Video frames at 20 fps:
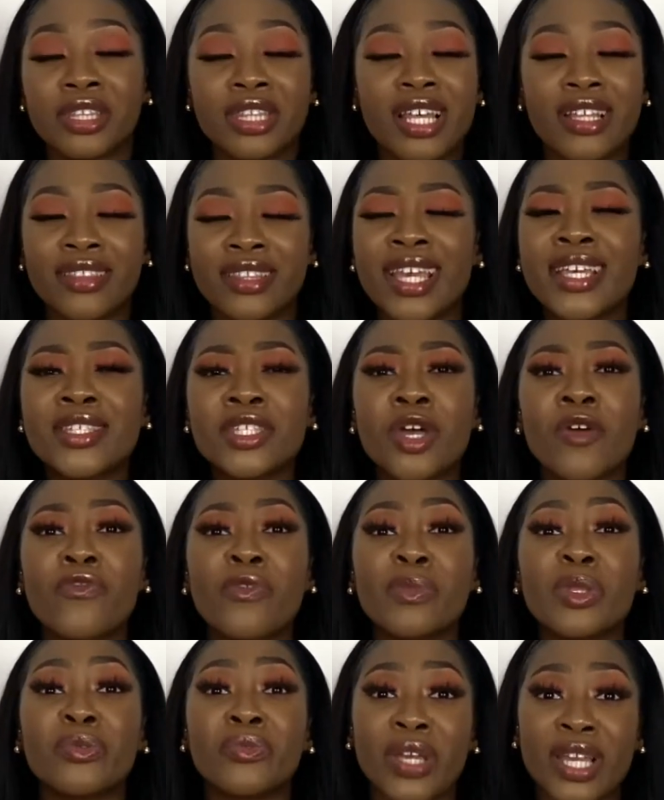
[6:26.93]
these come
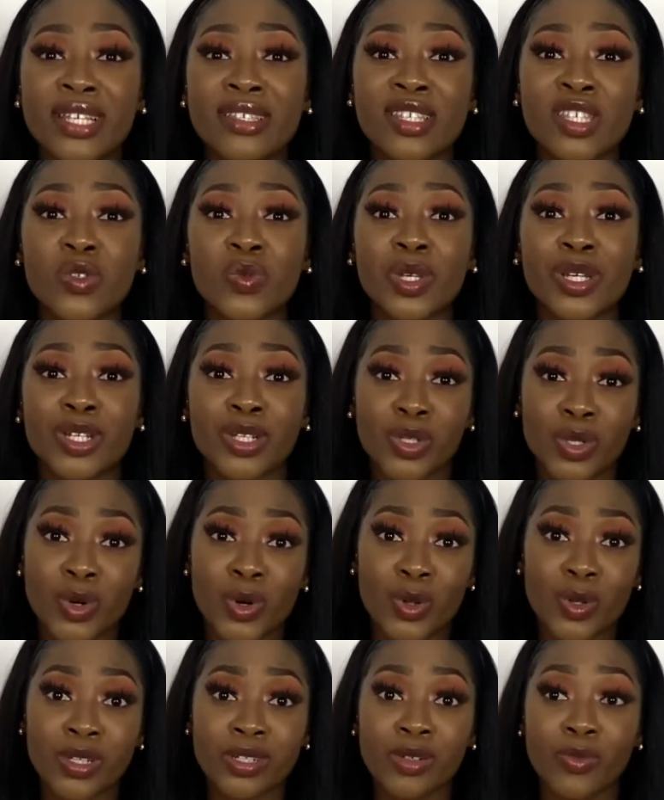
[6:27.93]
from the reasons we are
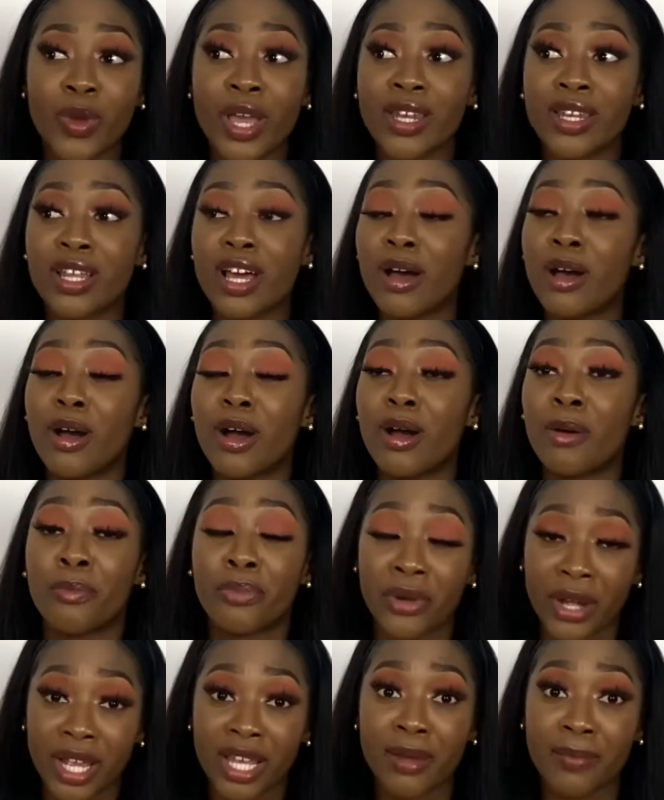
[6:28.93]
told when a
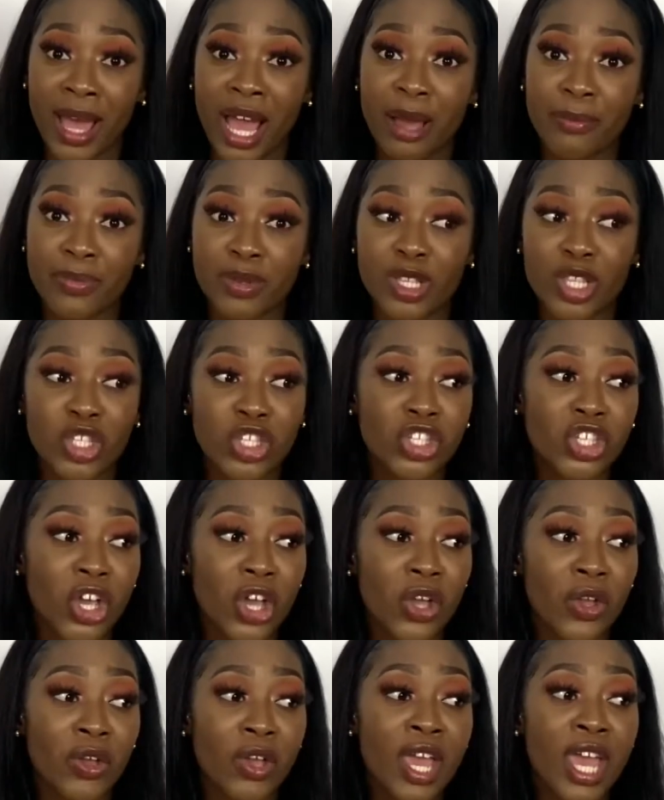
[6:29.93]
breakup happens.
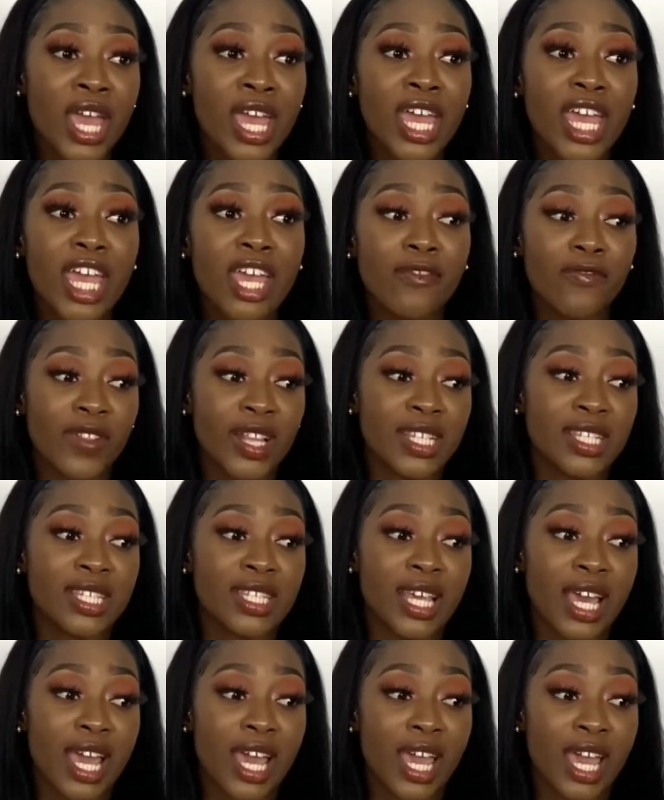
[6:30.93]
So if, let's
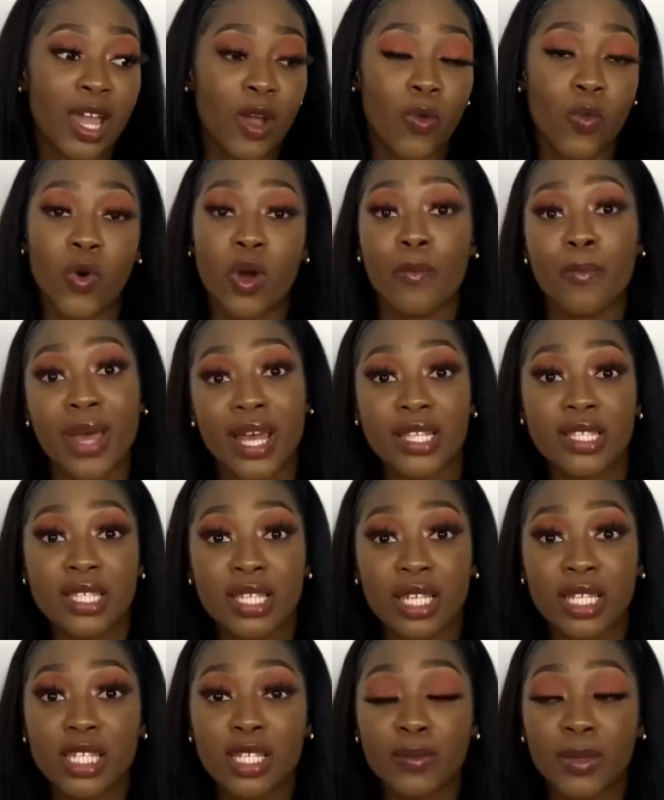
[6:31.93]
say, one man
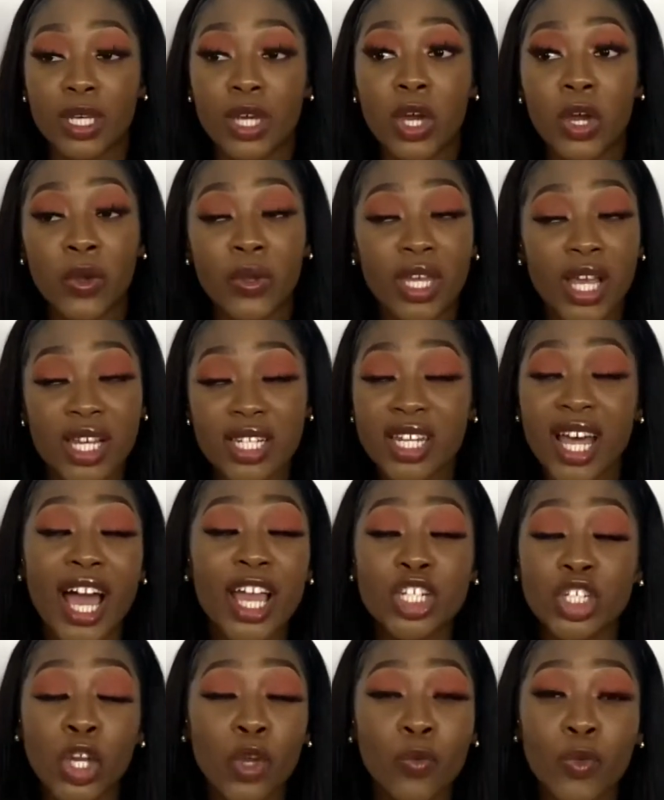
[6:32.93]
said to me, oh, Nyasha, I
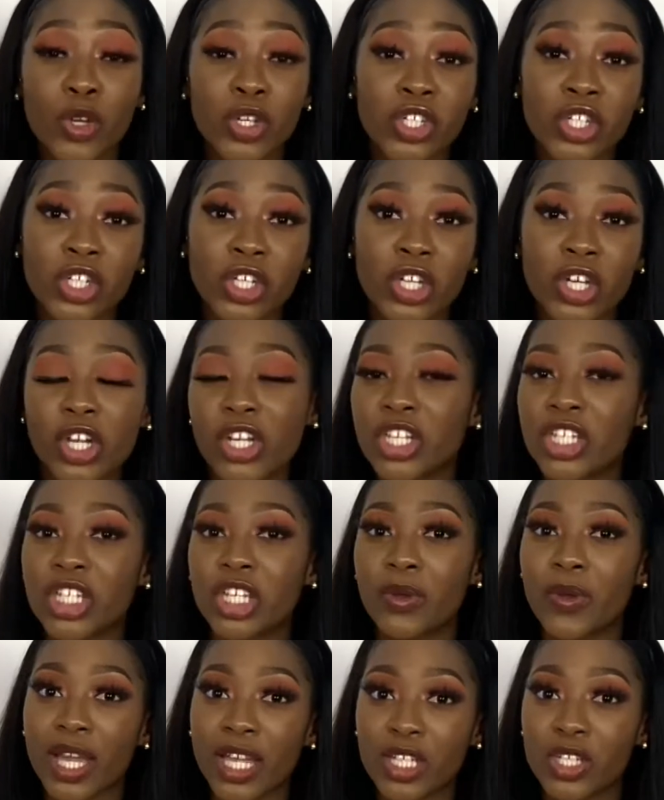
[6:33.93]
don't want to
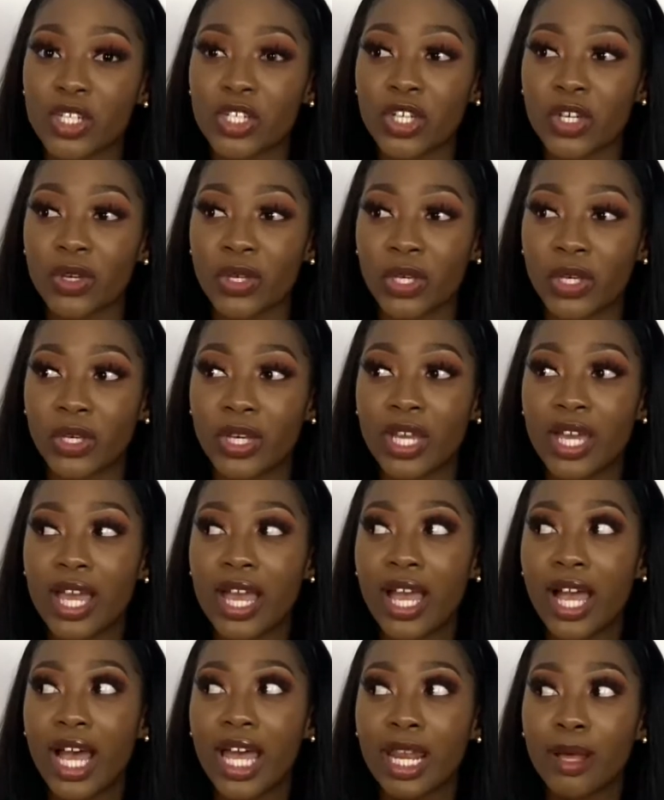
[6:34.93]
continue getting to know you.
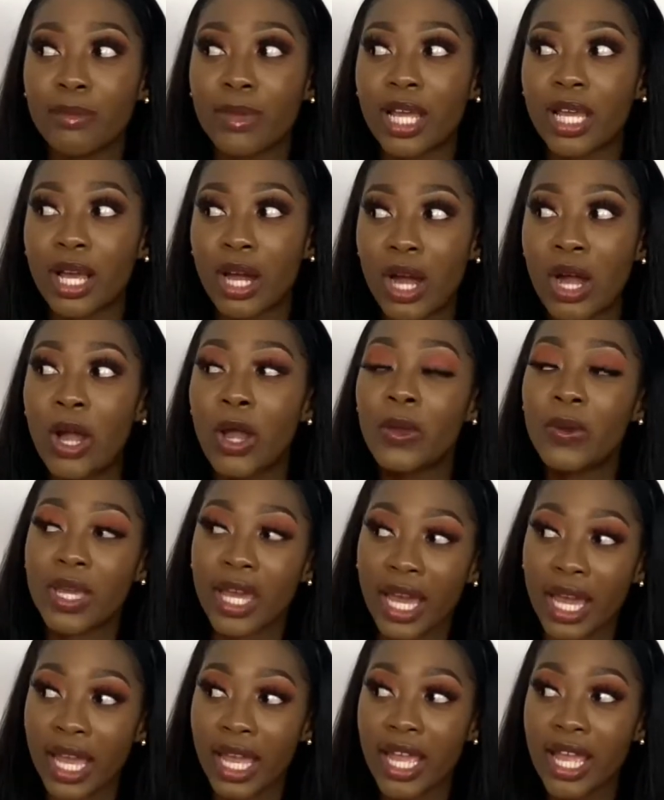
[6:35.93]
And I'm like, oh,
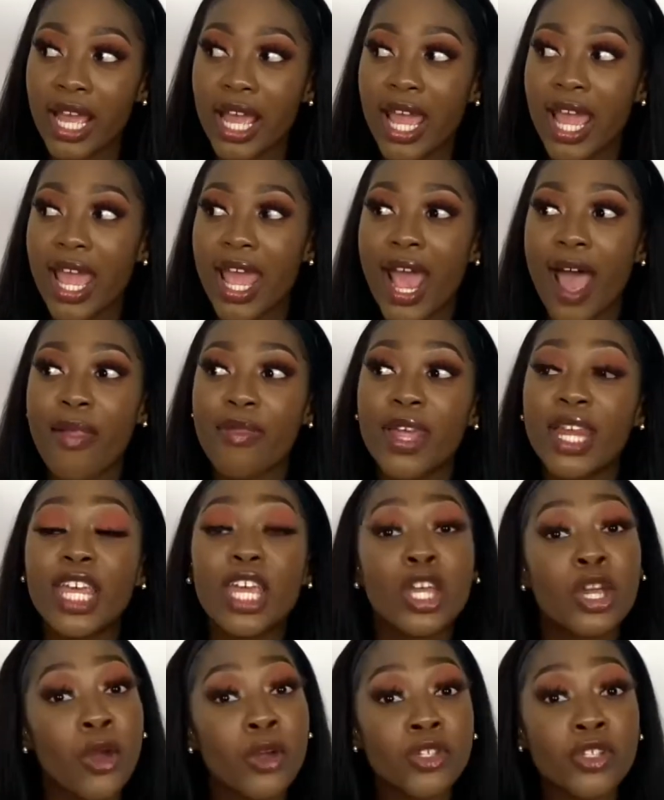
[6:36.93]
okay. And then he
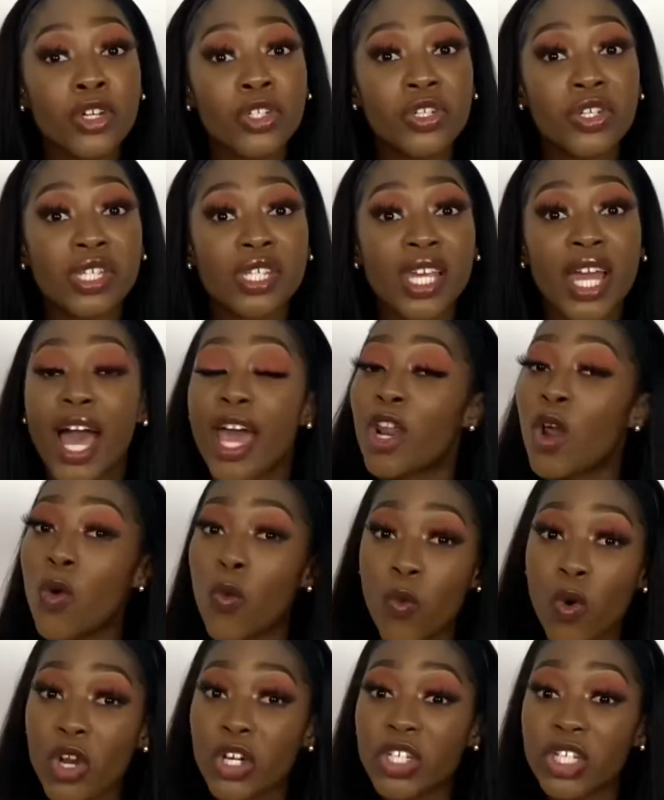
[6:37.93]
goes on to say, I
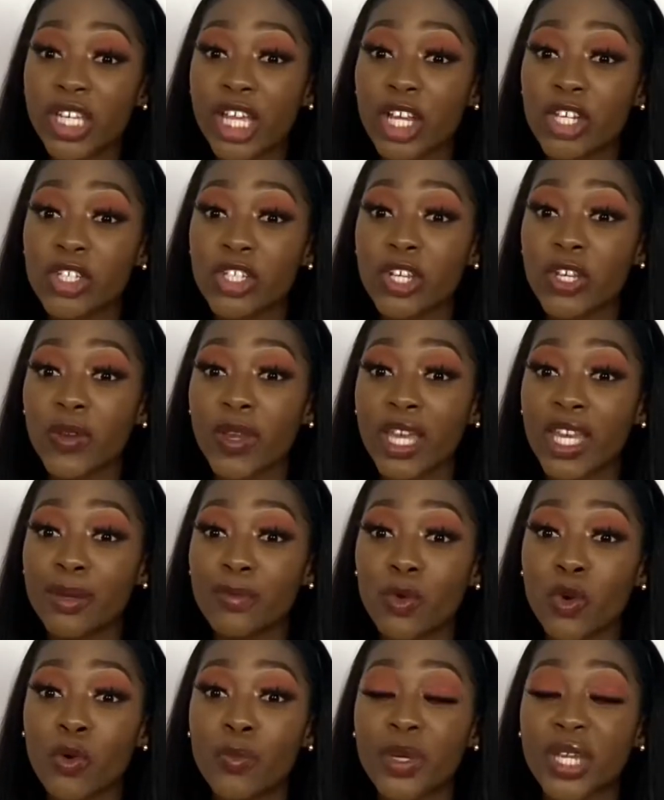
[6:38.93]
don't want to get to know you
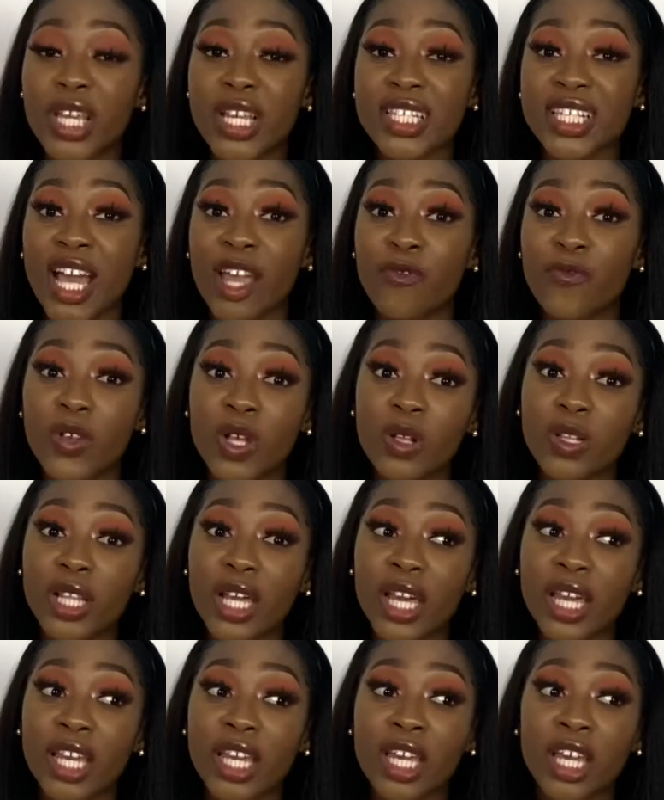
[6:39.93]
anymore because I feel
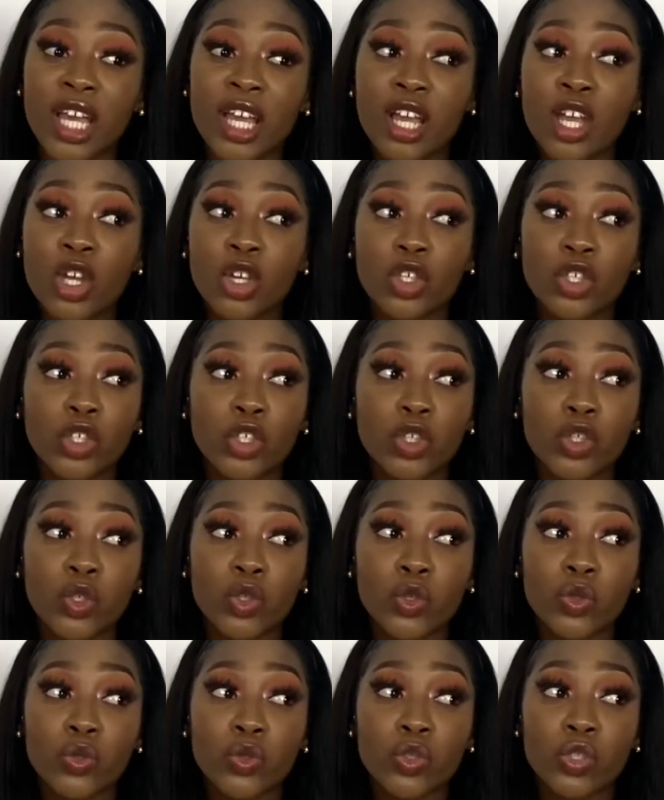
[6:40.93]
like
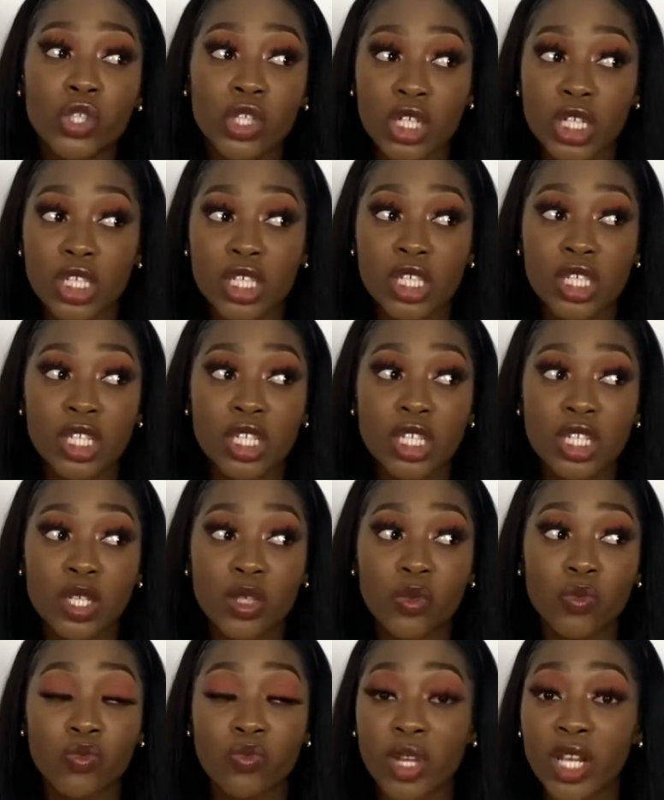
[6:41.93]
you
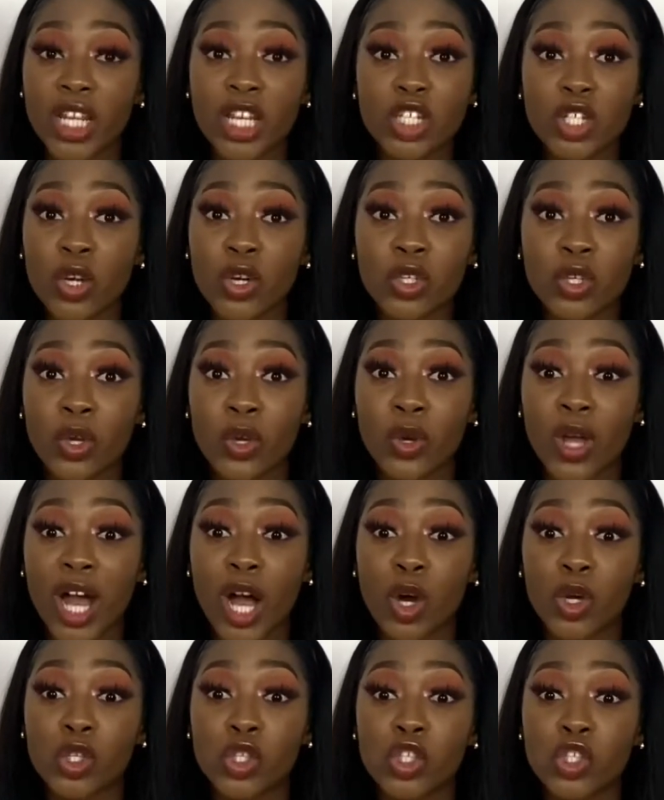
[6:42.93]
just really don't know
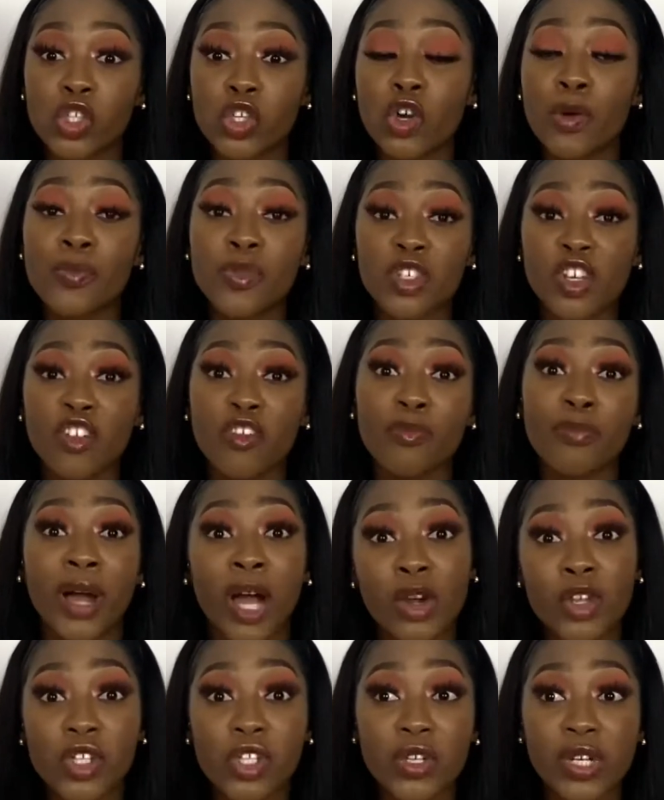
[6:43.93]
how to observe
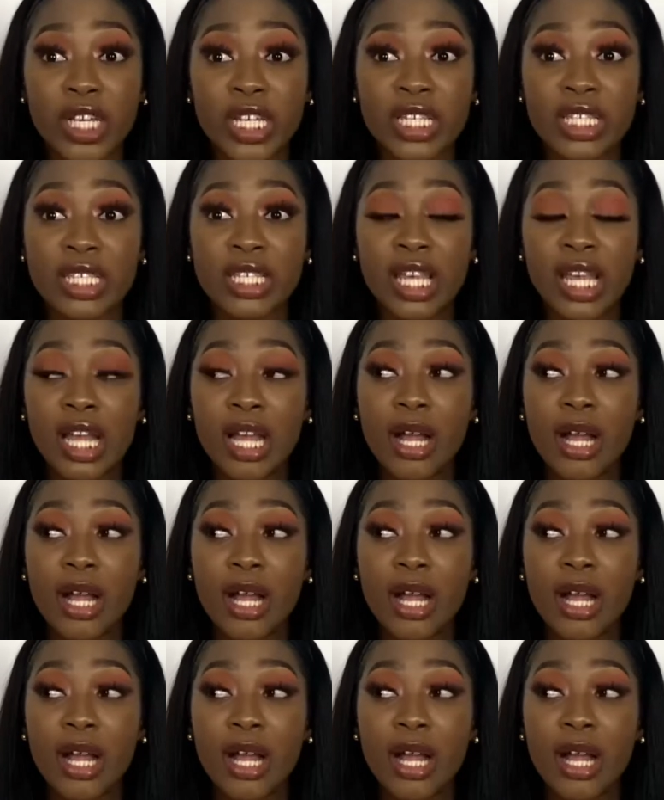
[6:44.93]
boundaries.